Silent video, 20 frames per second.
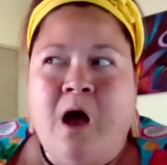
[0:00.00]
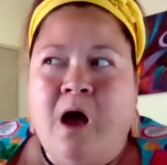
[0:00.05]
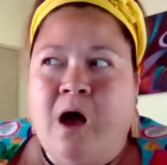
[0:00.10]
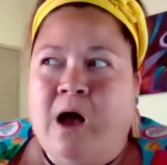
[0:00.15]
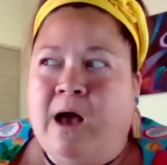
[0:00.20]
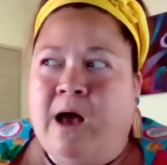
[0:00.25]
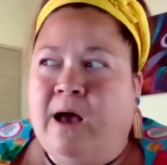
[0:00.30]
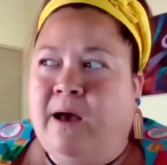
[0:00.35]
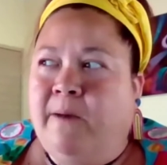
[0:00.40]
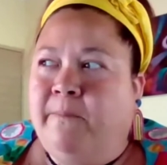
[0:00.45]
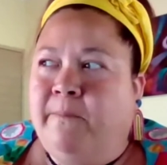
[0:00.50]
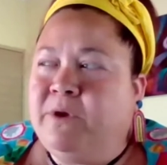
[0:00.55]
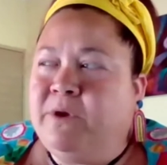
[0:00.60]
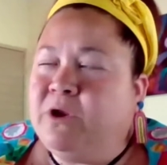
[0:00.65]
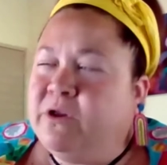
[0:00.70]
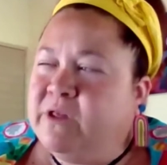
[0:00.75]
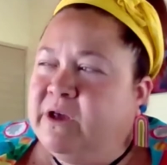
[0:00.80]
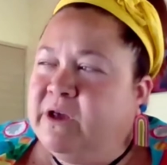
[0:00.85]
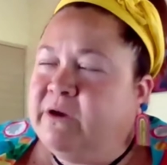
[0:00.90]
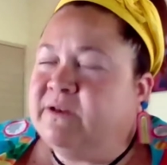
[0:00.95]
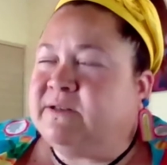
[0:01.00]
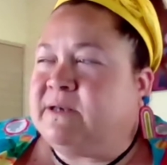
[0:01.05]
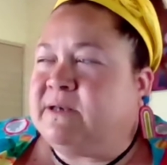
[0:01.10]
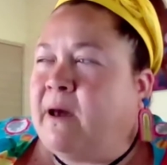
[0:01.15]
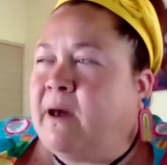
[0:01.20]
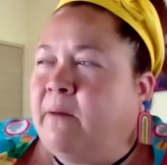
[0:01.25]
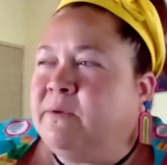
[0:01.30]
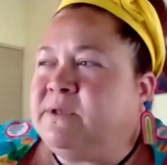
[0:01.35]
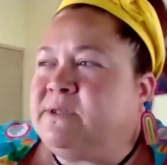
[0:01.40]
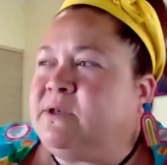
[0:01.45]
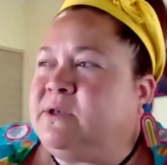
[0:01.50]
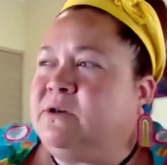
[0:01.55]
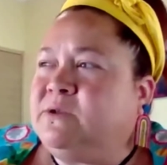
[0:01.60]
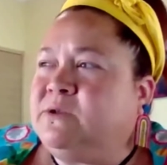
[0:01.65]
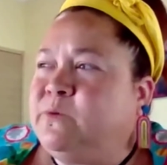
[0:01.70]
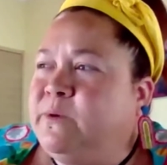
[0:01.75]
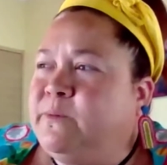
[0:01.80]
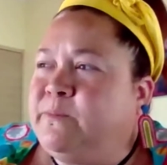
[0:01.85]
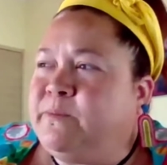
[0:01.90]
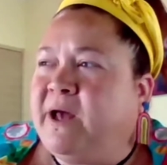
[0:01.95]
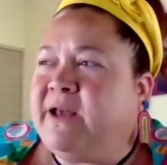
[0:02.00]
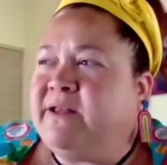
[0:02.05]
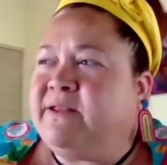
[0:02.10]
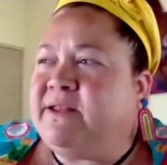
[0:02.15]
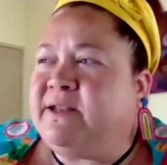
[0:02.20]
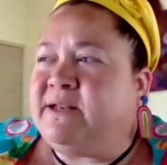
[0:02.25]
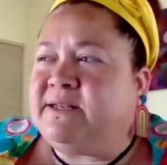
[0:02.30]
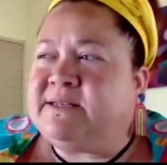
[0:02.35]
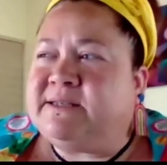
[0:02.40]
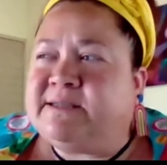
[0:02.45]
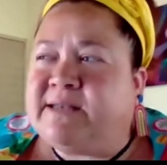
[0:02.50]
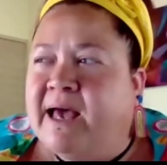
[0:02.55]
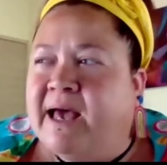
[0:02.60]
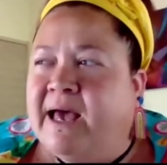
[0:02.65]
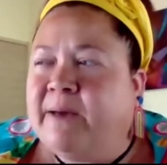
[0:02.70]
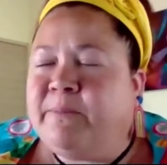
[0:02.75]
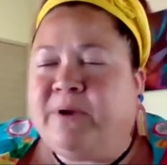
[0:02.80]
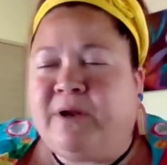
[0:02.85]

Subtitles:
there's a couple of songs we play that are sad,